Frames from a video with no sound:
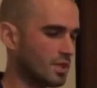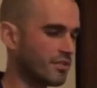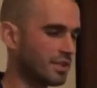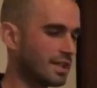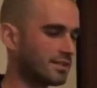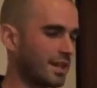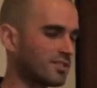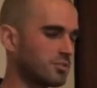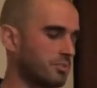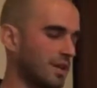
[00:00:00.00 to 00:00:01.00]
I think that
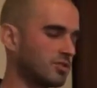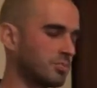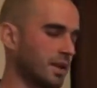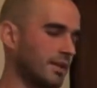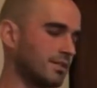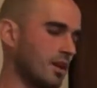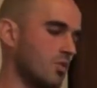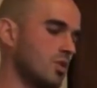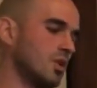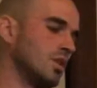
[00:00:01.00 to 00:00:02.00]
ex explains
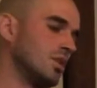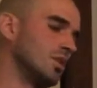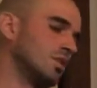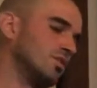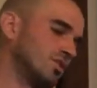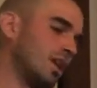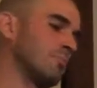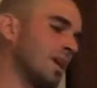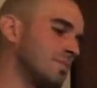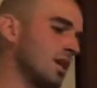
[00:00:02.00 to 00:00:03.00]
how
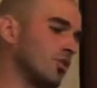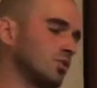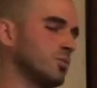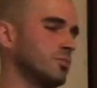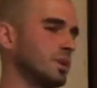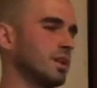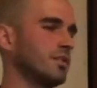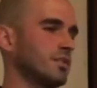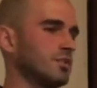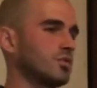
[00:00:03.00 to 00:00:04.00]
Zen maybe also
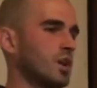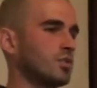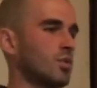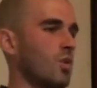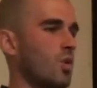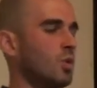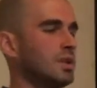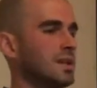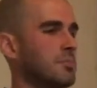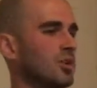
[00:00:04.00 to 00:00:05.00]
because it's not
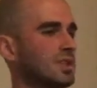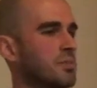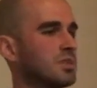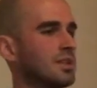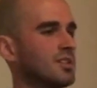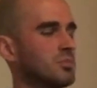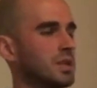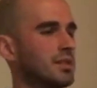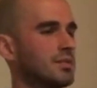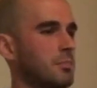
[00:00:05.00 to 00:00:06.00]
only about emptiness,
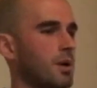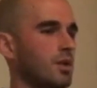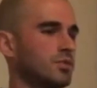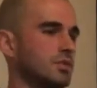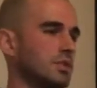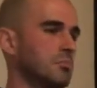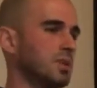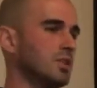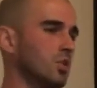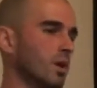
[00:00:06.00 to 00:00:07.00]
but it's about the
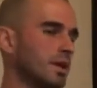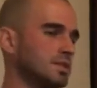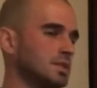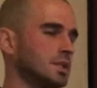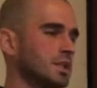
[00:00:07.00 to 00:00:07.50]
middle way.